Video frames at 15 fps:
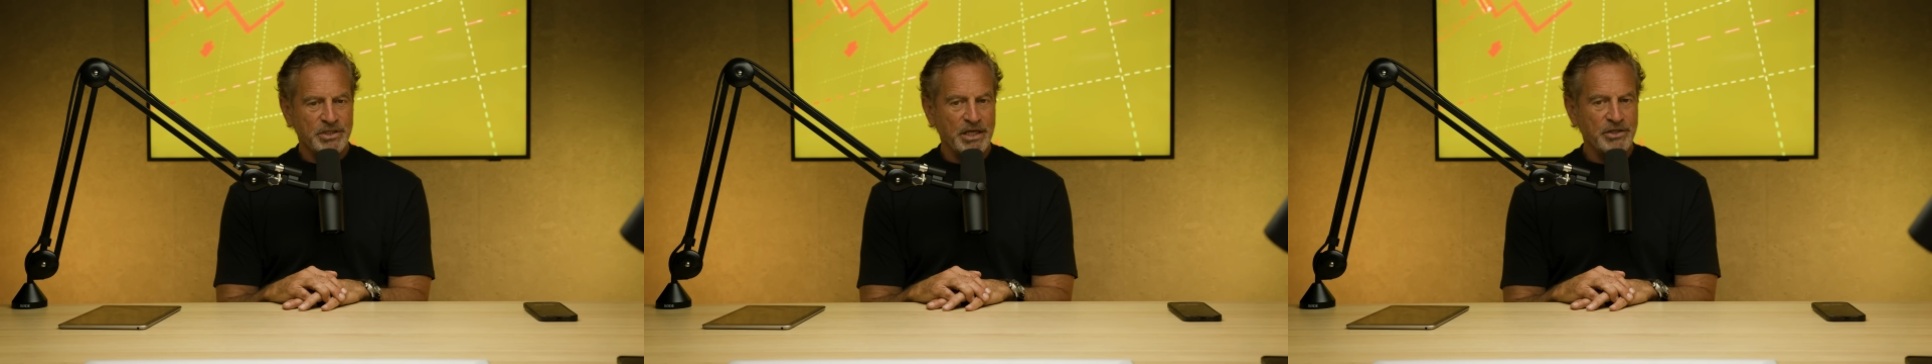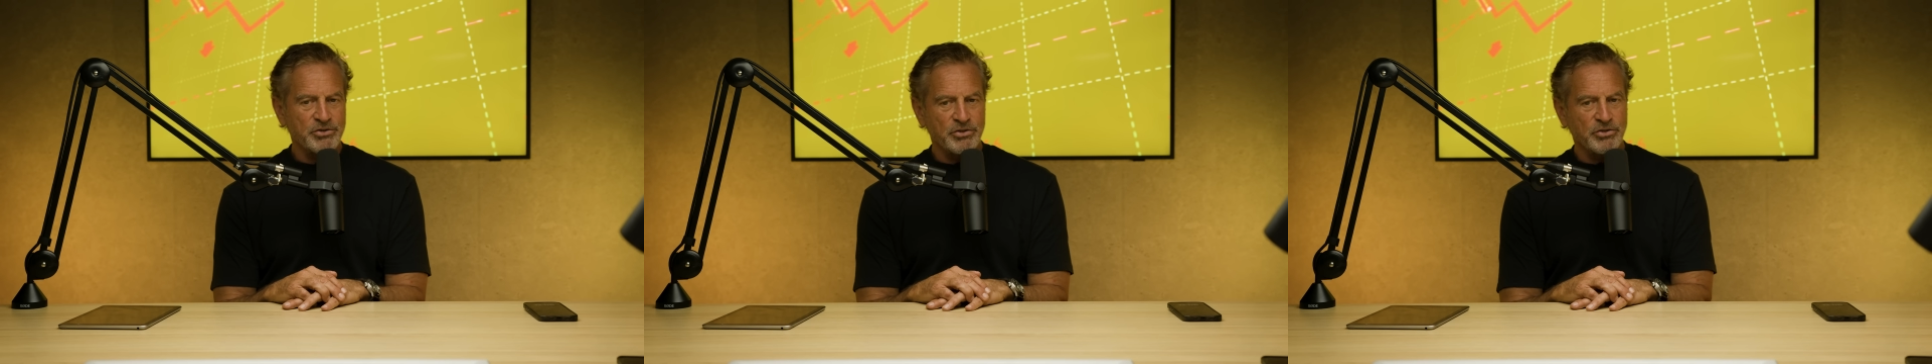
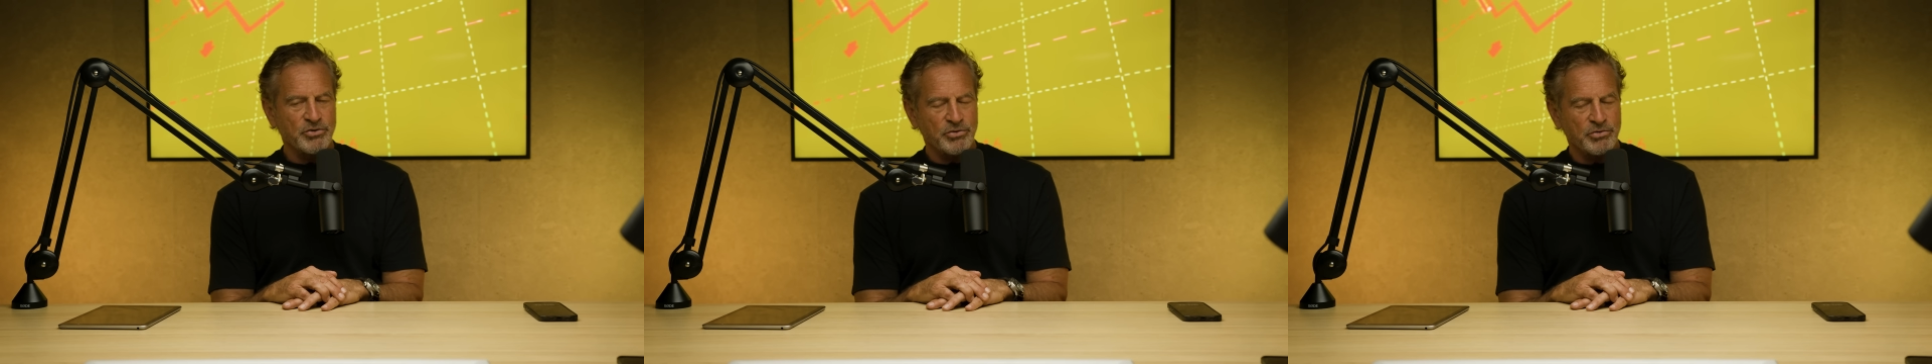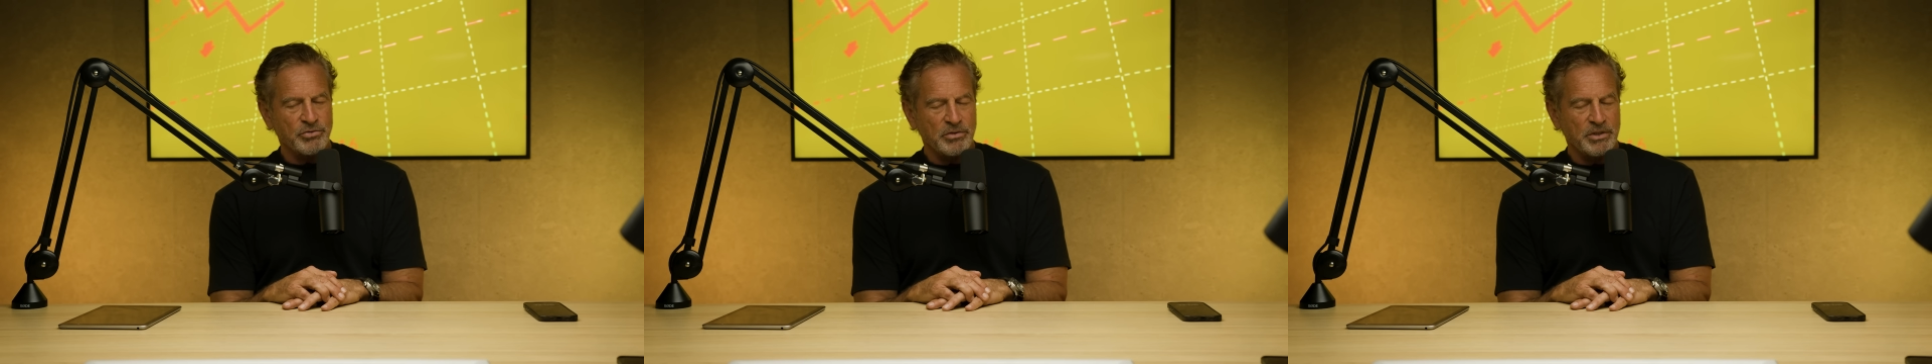stage
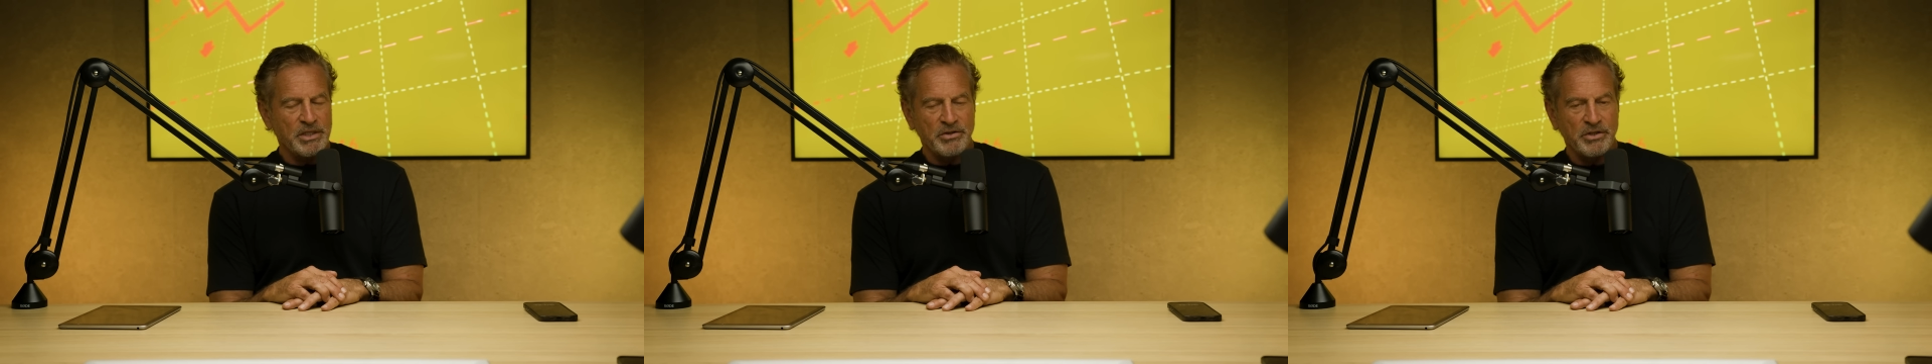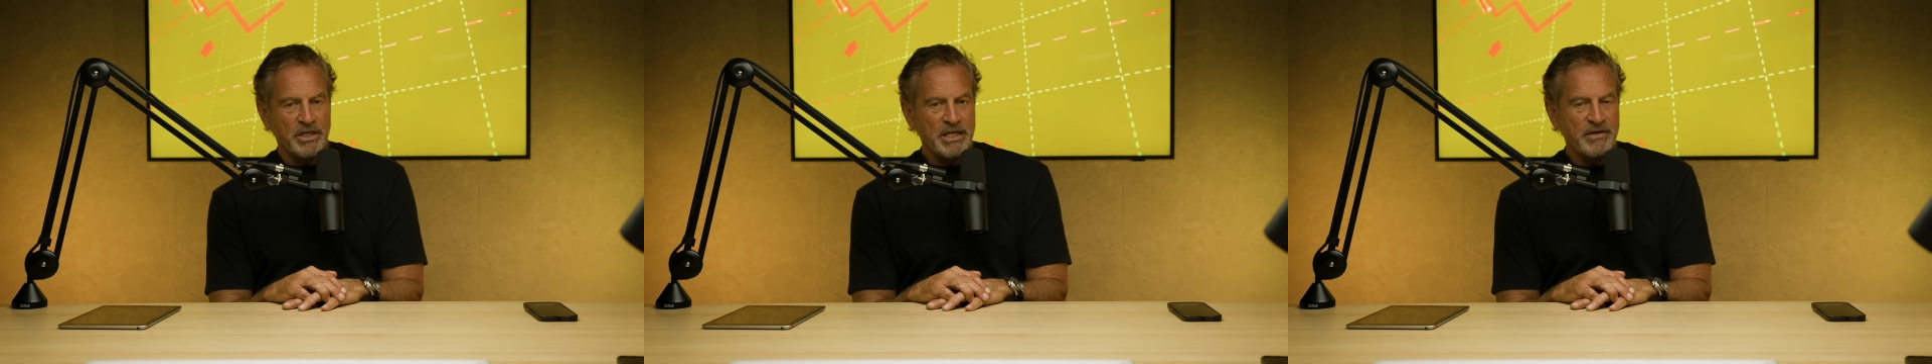in
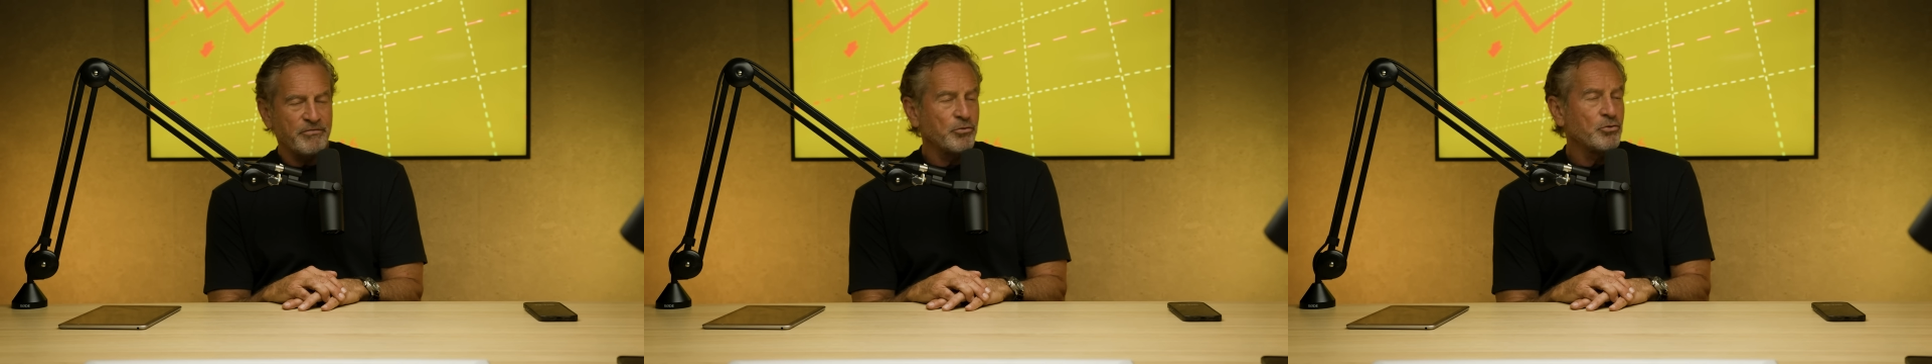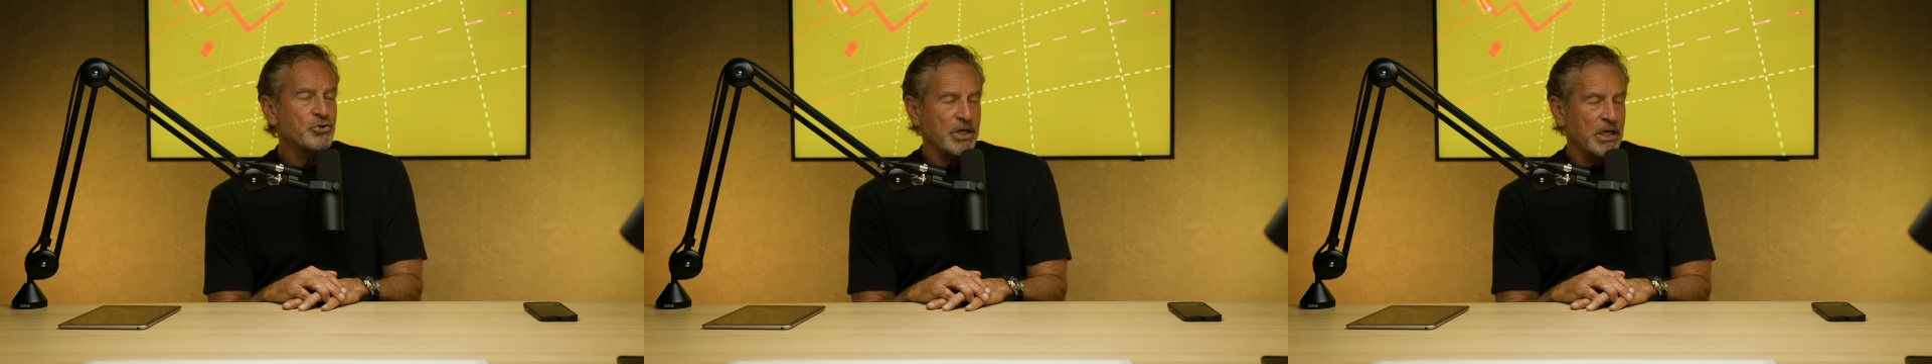in the
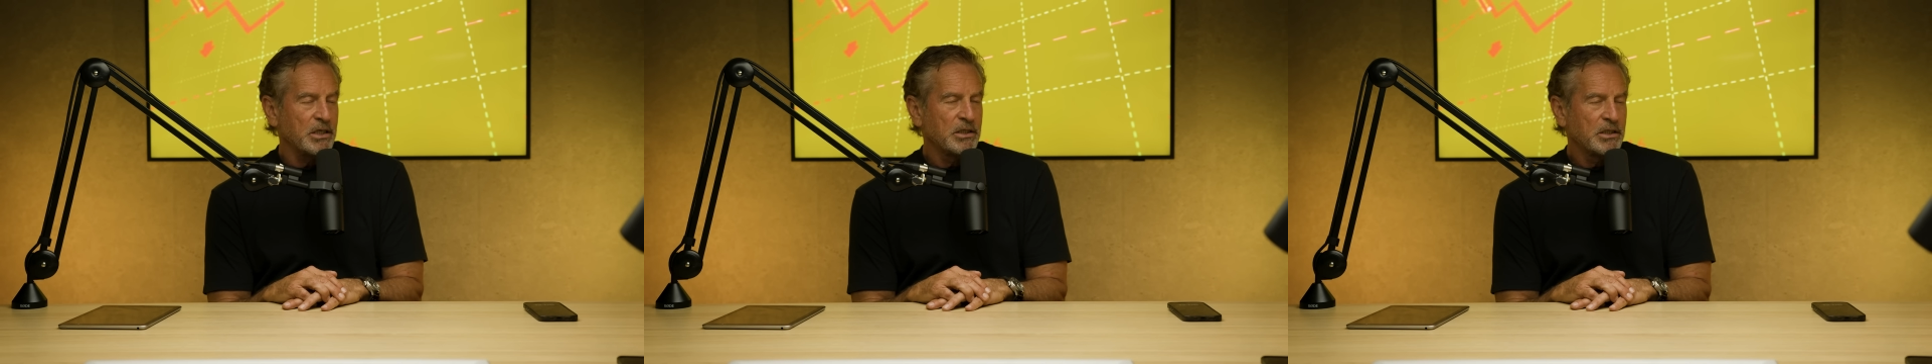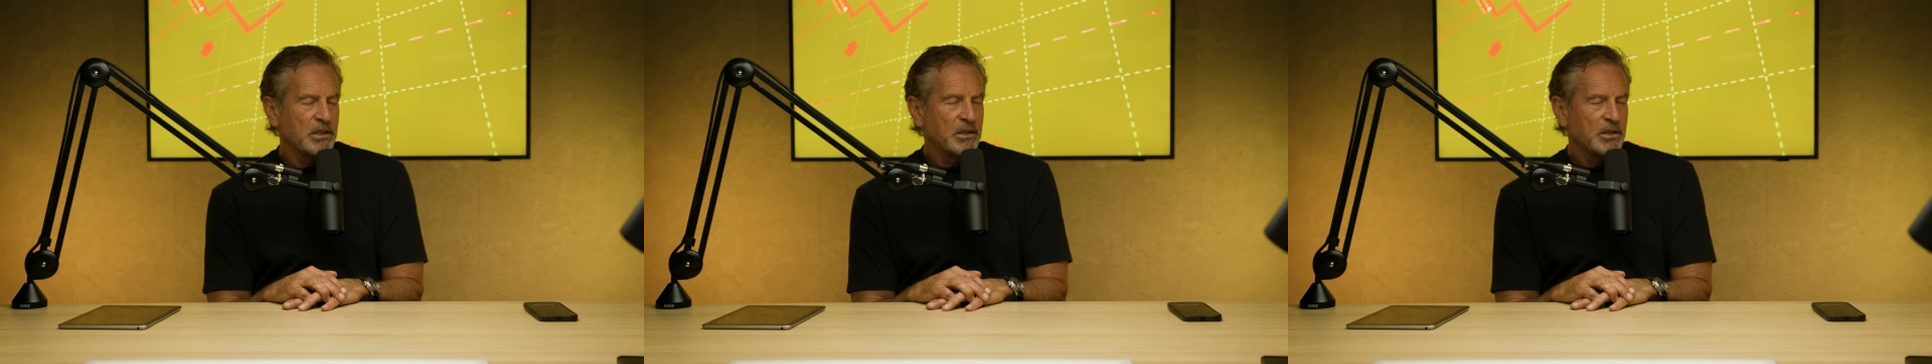near
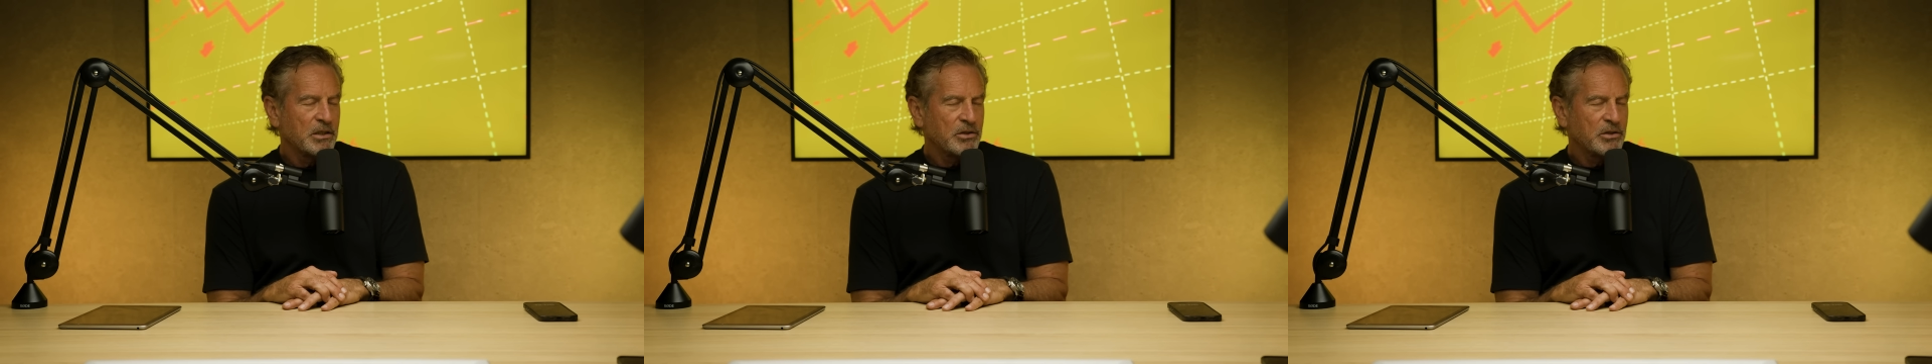future,